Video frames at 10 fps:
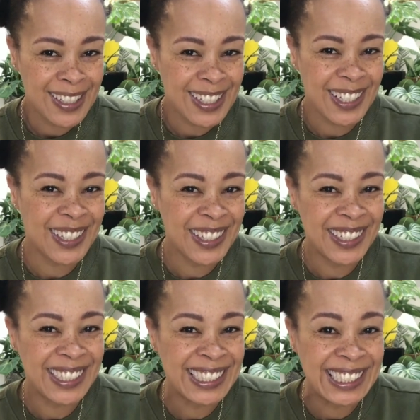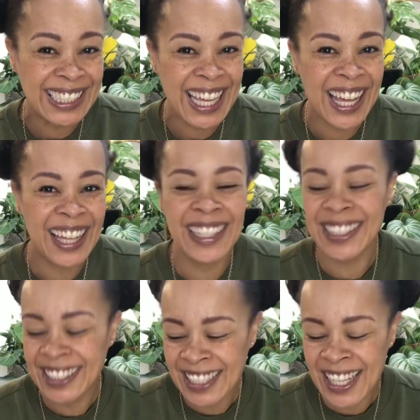So yeah,
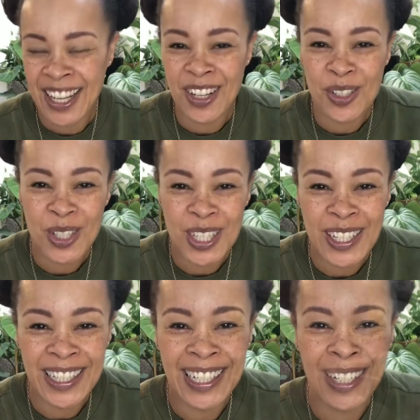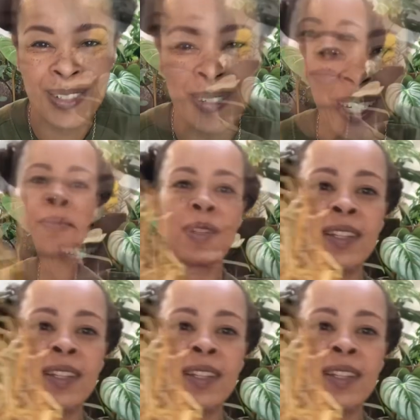I'll see you in a little while.